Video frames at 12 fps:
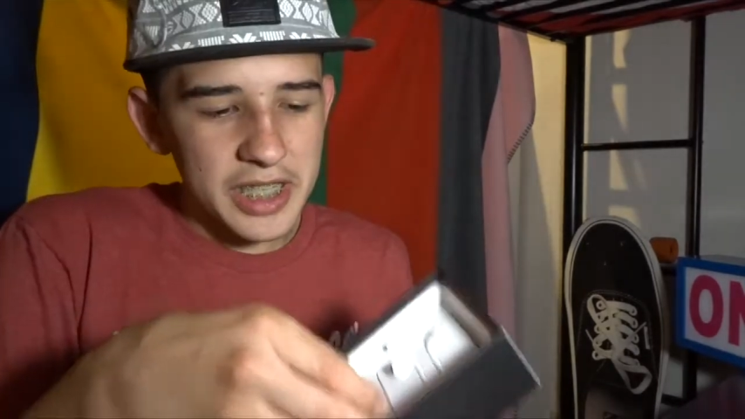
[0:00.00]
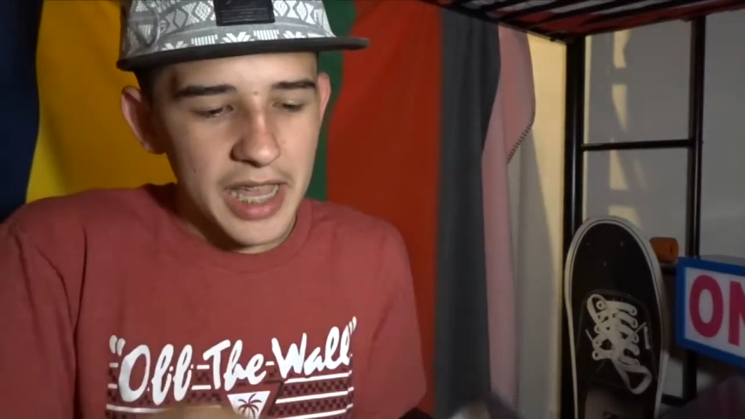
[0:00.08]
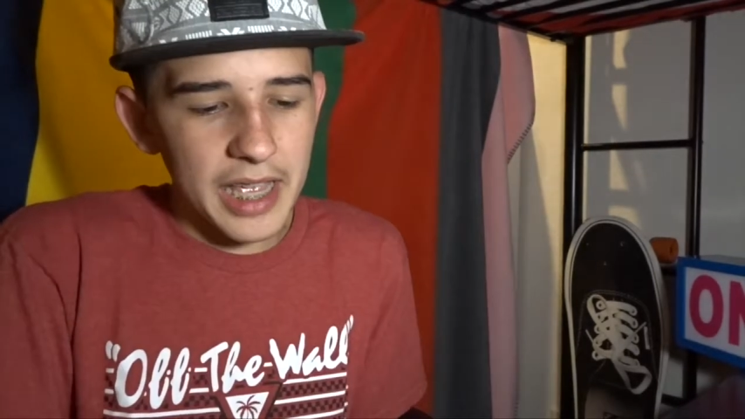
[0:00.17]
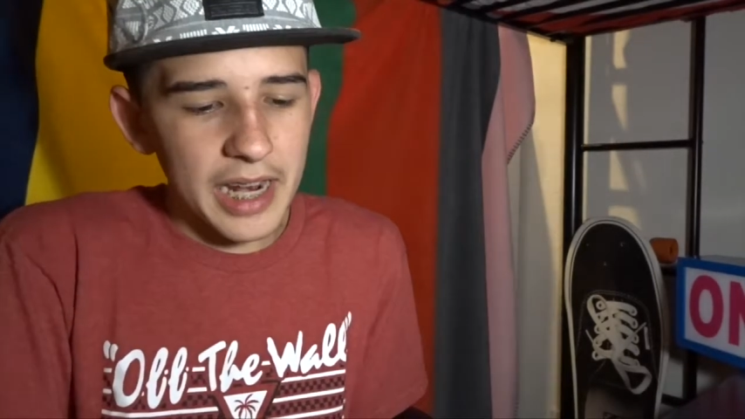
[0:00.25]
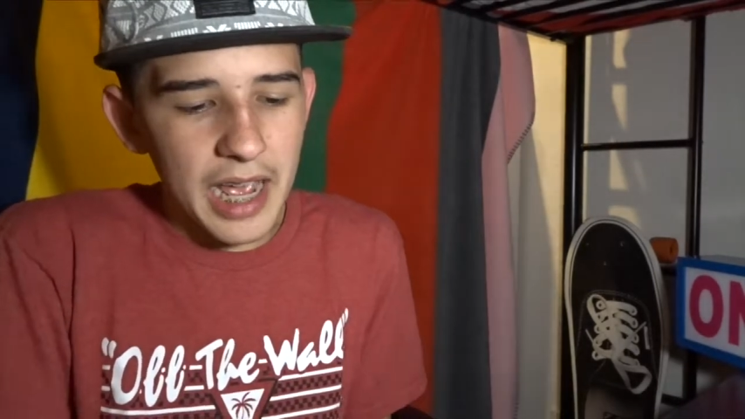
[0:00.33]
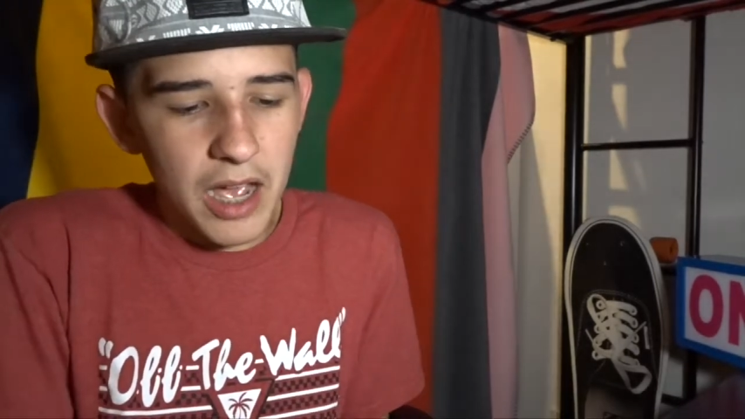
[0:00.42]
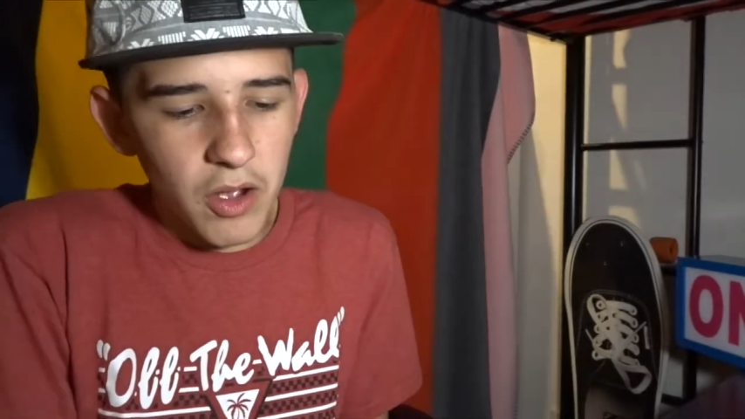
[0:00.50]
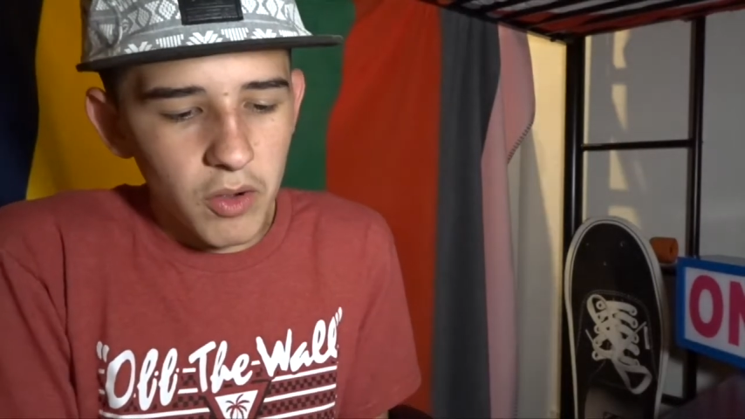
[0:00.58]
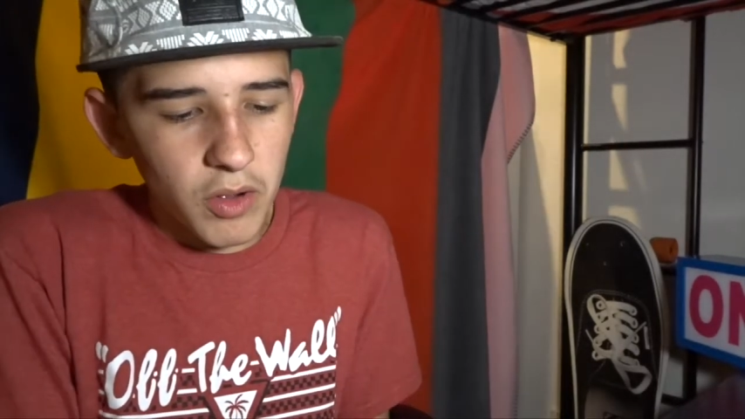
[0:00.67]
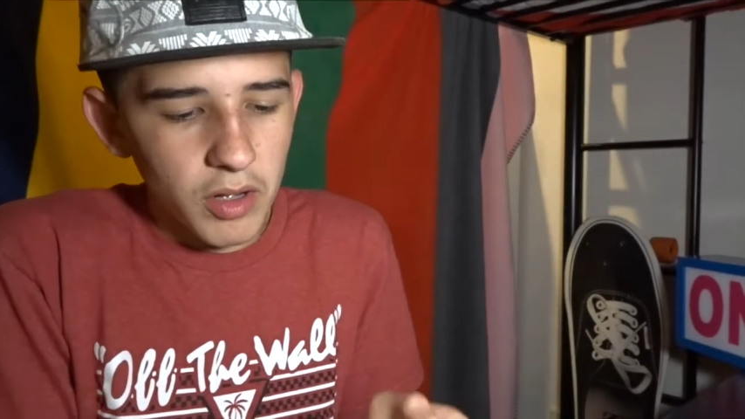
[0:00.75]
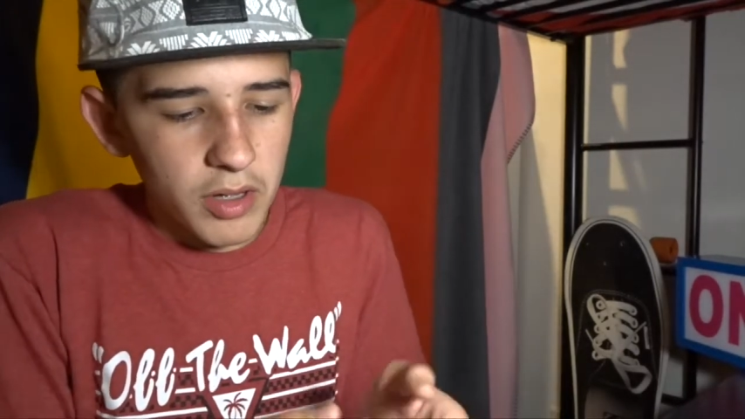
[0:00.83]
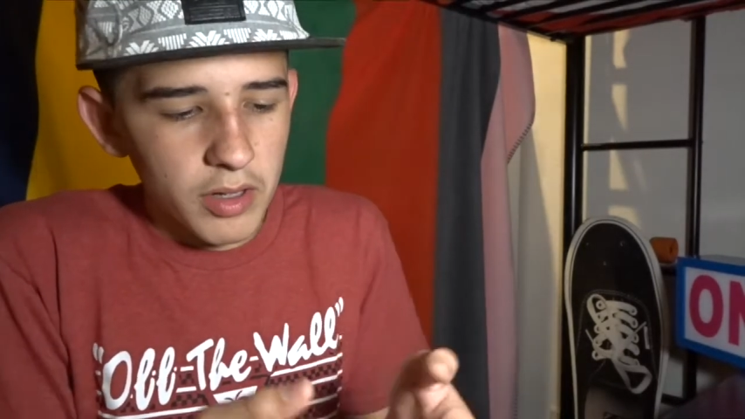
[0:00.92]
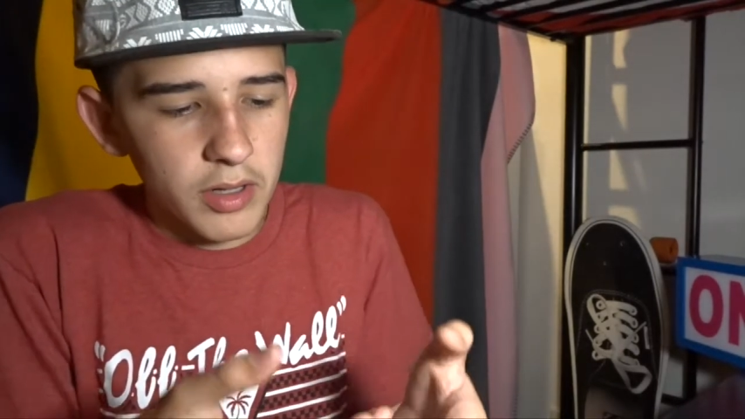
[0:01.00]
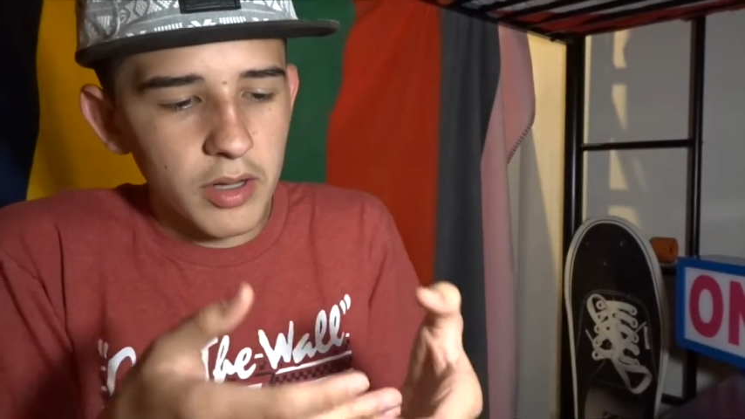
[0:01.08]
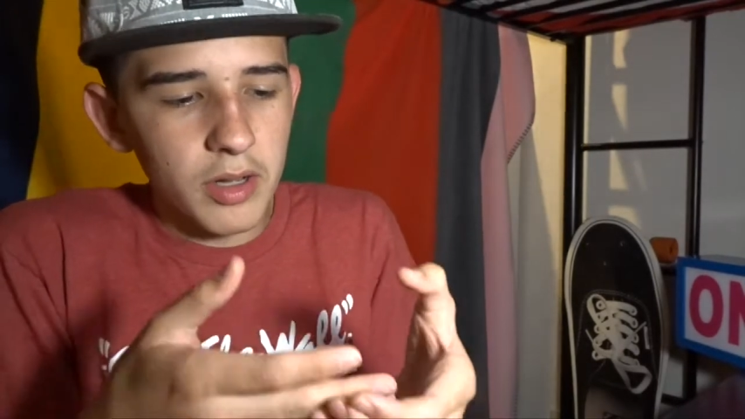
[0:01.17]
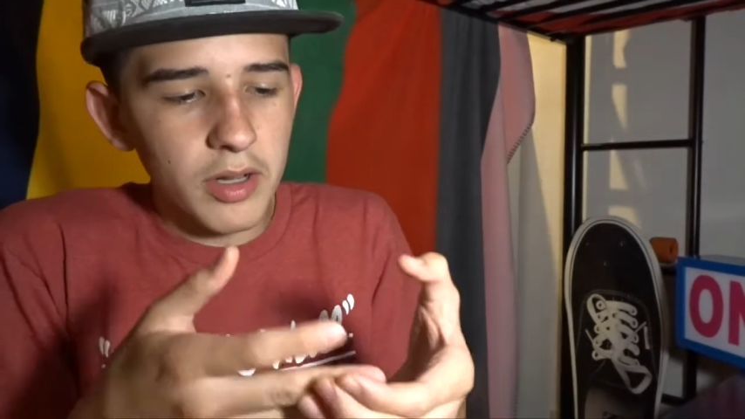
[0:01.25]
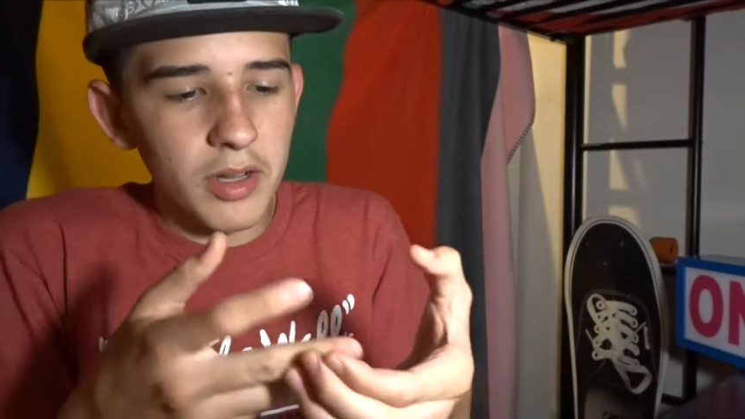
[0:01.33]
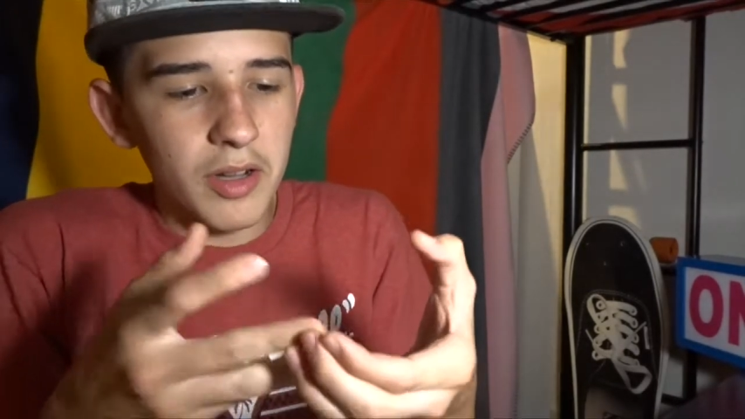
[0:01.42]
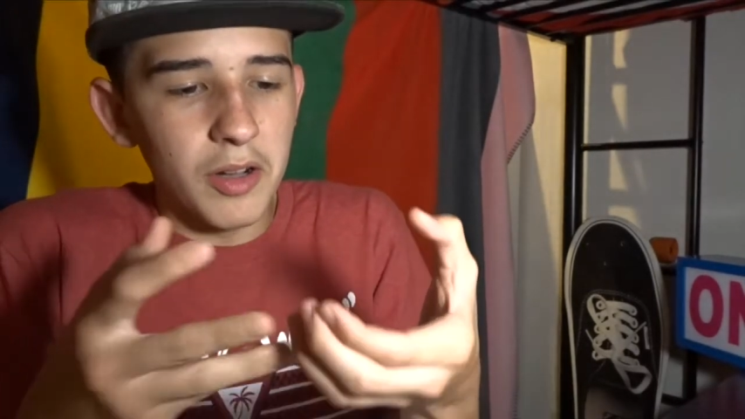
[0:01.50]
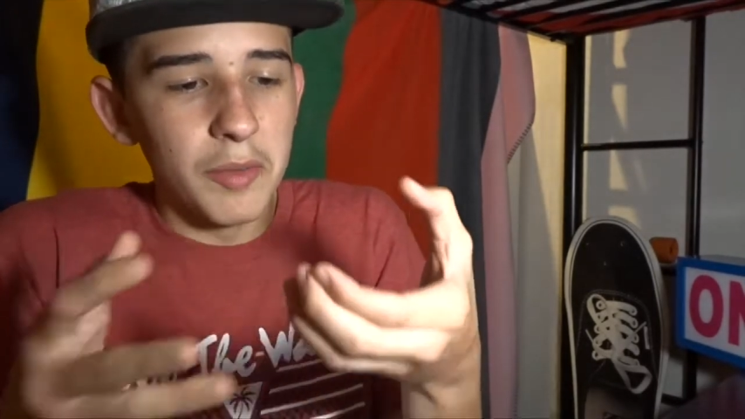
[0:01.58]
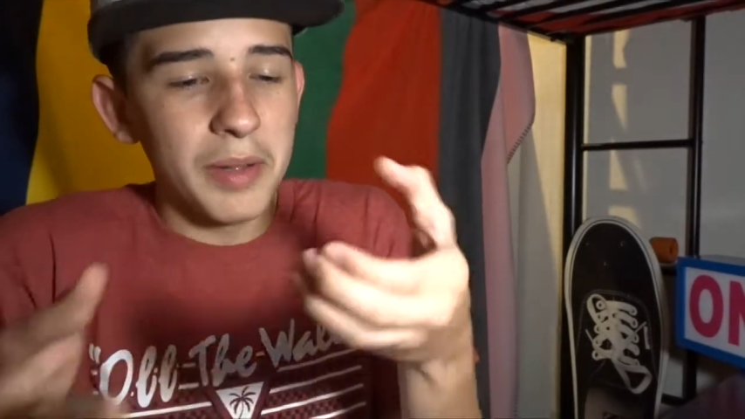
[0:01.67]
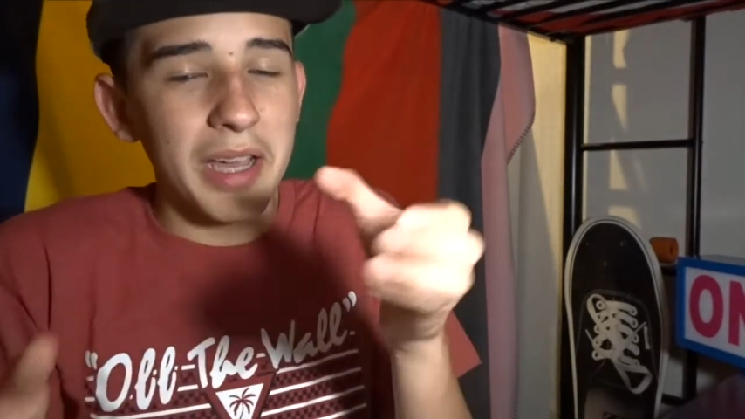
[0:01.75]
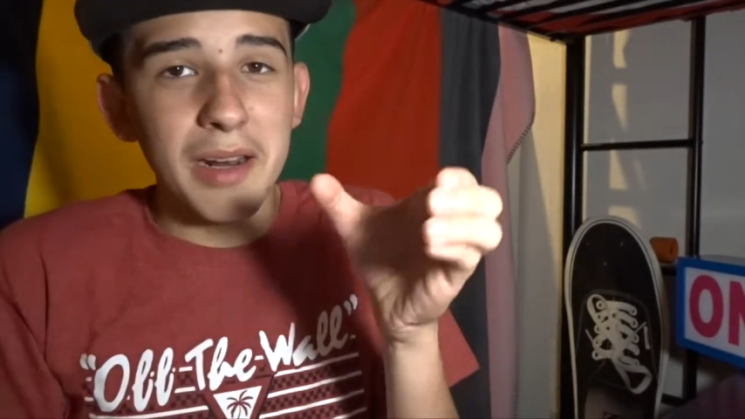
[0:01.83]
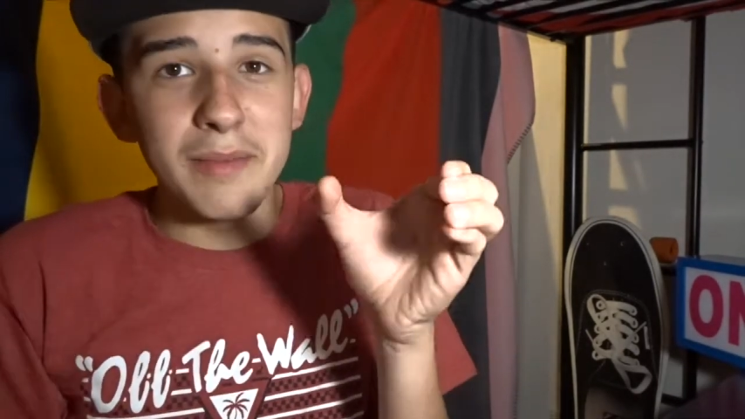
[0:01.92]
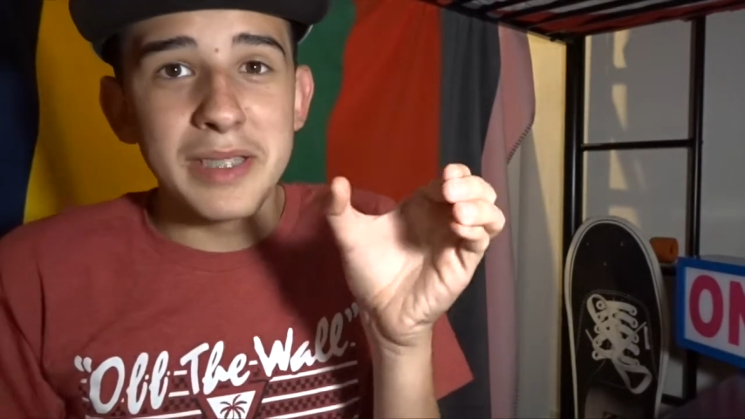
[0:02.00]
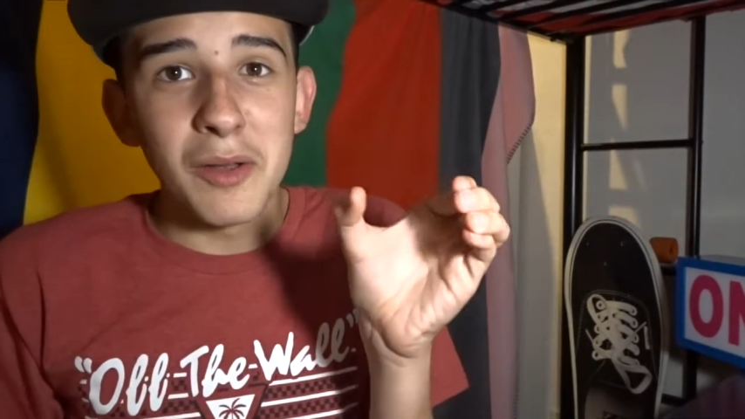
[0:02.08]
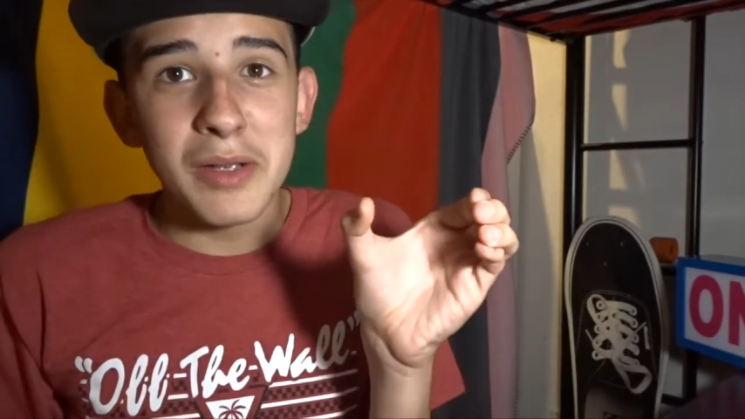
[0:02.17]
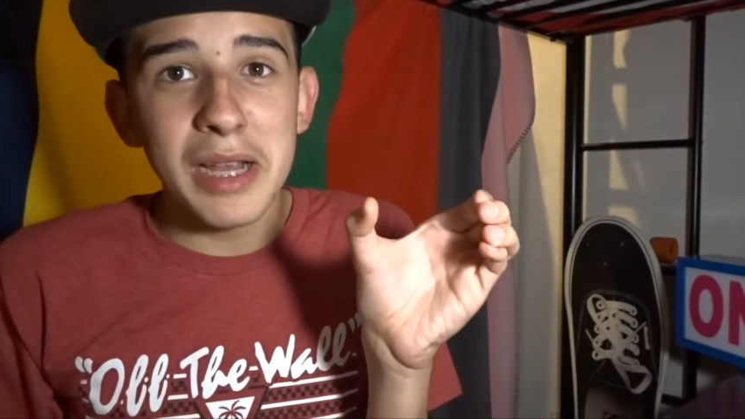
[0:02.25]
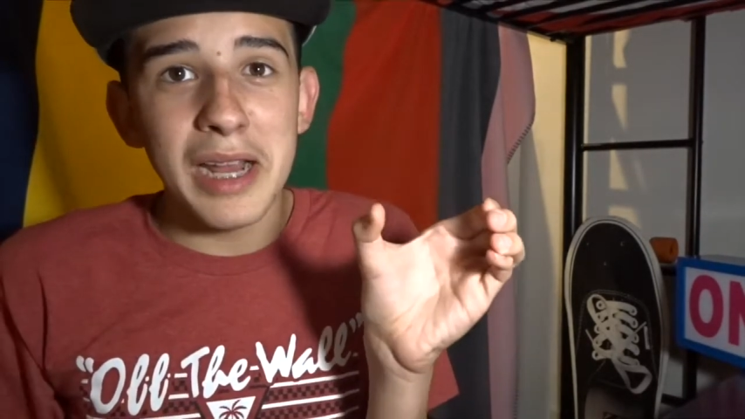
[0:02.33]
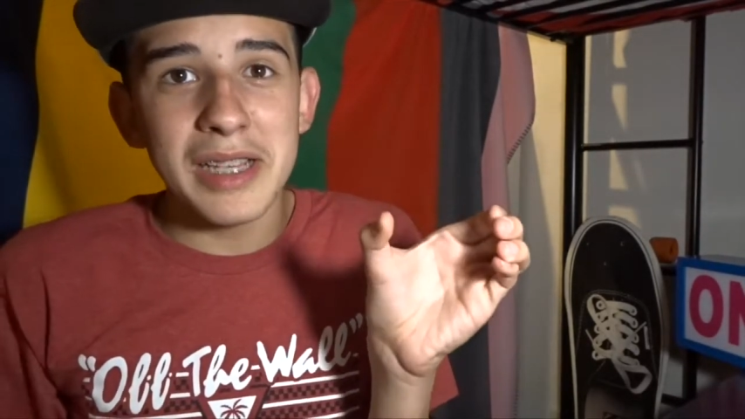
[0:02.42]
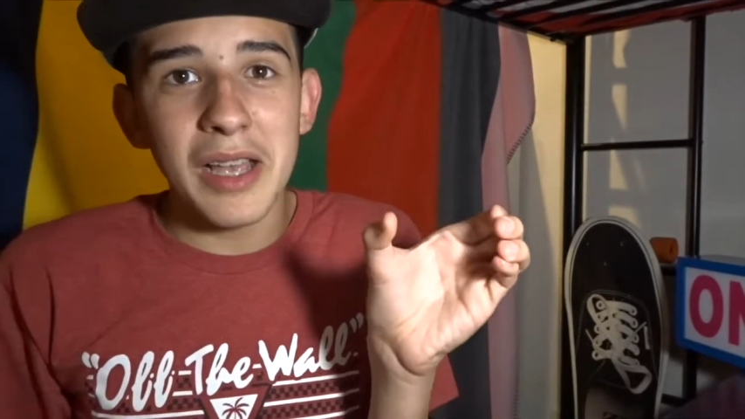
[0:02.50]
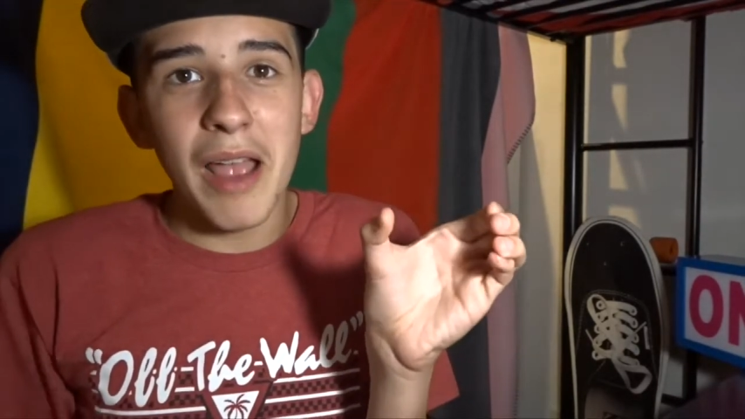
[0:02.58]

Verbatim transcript: take it out. Oh my god, I'm so scared.